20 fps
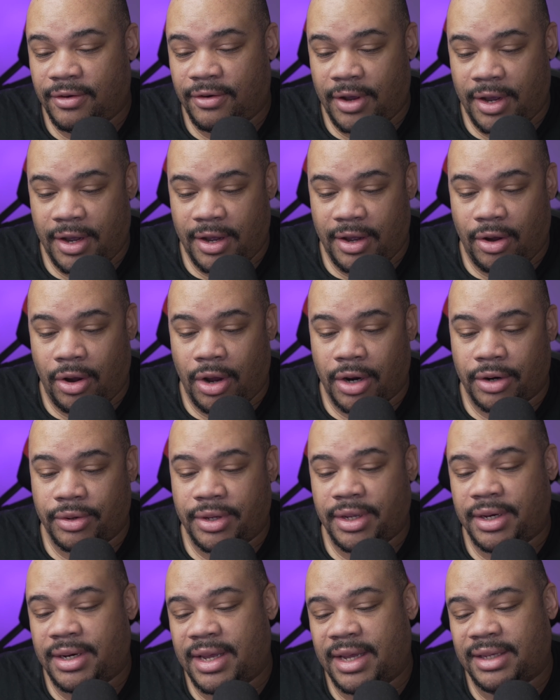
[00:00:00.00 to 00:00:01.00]
auto
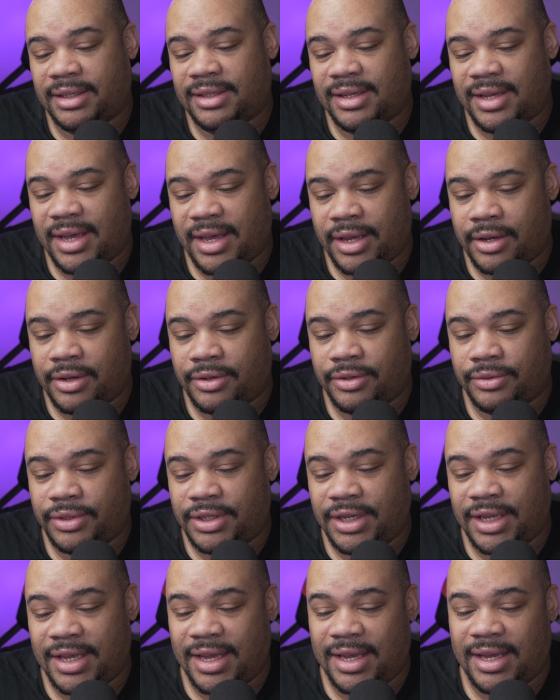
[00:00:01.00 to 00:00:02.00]
connect,
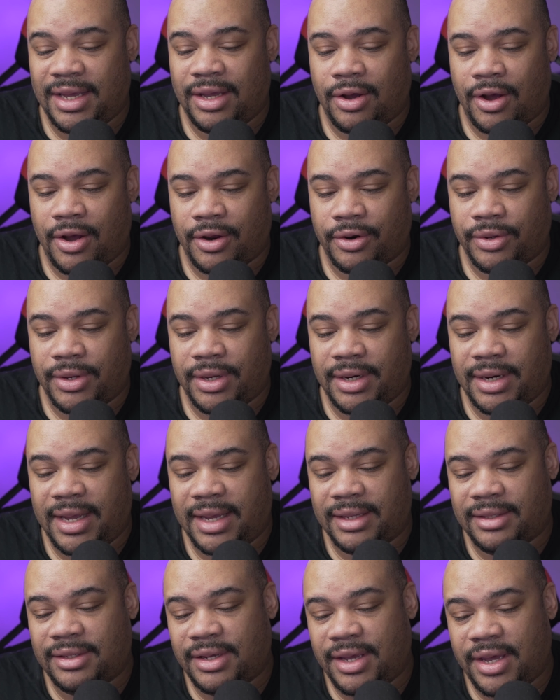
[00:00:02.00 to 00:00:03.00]
LTE auto
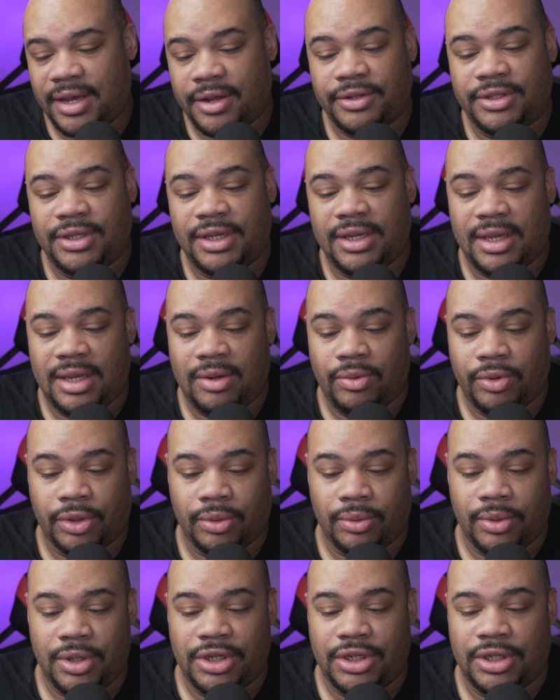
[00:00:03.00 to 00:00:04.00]
connect, LTE with
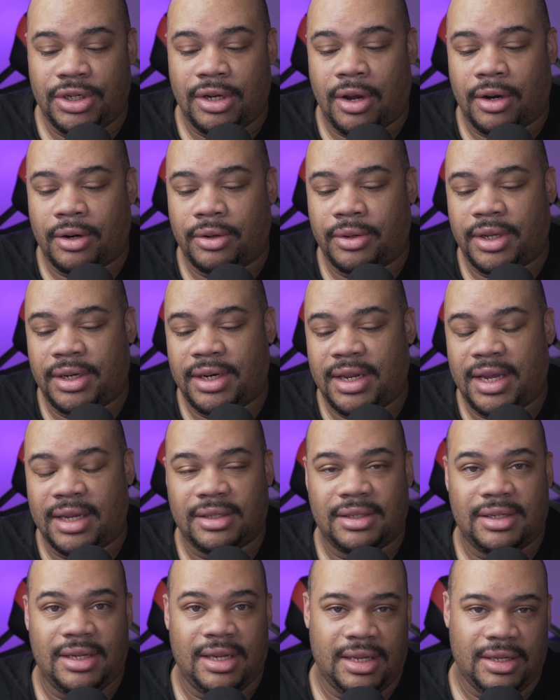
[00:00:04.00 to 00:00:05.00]
3G auto
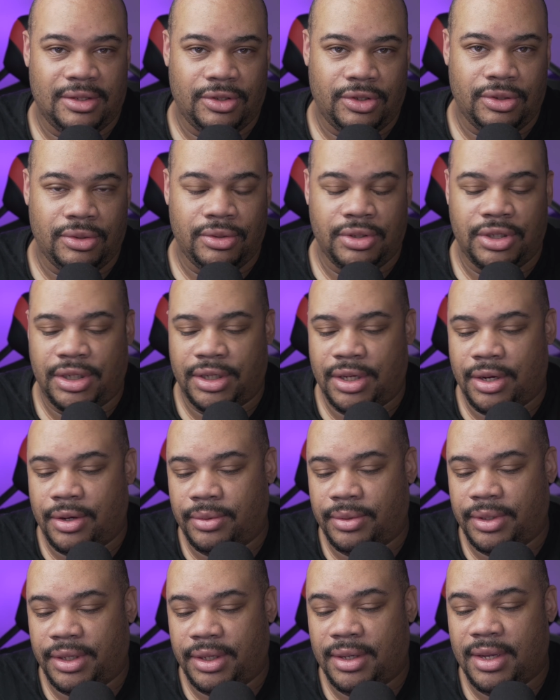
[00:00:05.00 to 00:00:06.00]
connect, and 2G
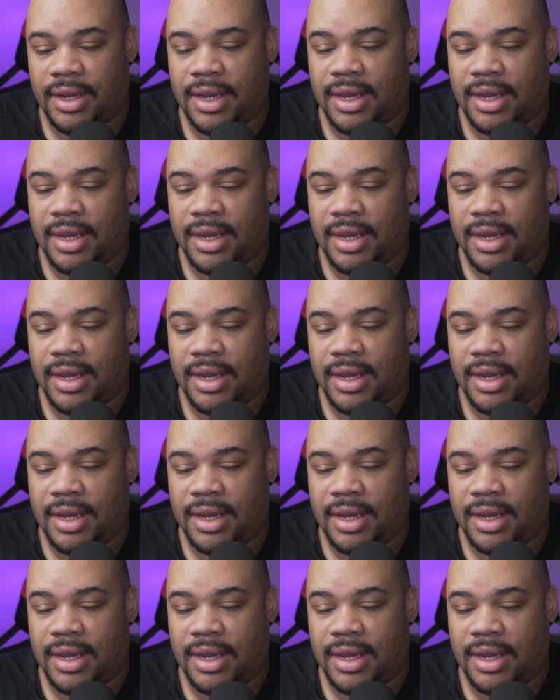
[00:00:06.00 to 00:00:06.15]
only.